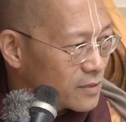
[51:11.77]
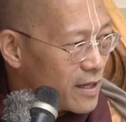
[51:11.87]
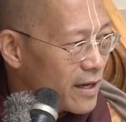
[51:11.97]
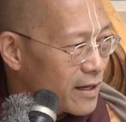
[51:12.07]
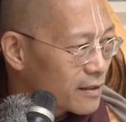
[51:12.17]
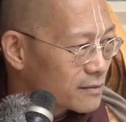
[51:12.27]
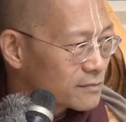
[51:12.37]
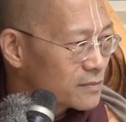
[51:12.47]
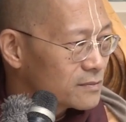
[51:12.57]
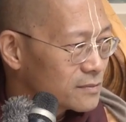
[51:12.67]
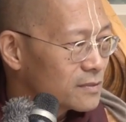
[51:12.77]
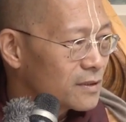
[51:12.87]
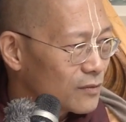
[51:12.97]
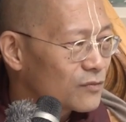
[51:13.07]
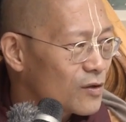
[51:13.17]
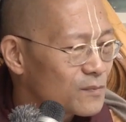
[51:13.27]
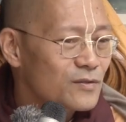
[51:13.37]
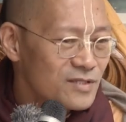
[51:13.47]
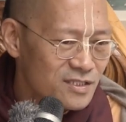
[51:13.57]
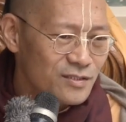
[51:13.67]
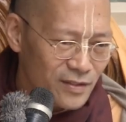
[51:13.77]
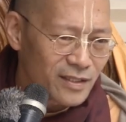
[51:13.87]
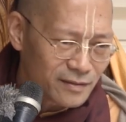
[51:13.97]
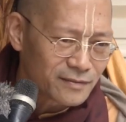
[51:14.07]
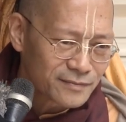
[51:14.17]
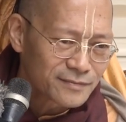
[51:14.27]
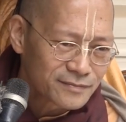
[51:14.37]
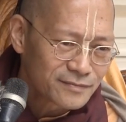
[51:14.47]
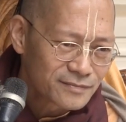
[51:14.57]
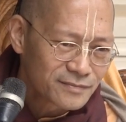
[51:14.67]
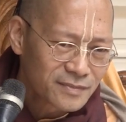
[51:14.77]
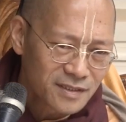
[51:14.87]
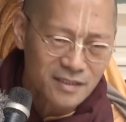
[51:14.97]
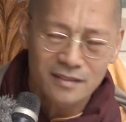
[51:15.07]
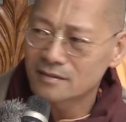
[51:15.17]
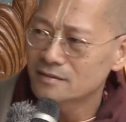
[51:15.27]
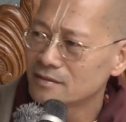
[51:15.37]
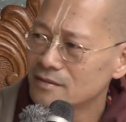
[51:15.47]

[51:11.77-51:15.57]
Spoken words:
hair, a rope or a string, is it?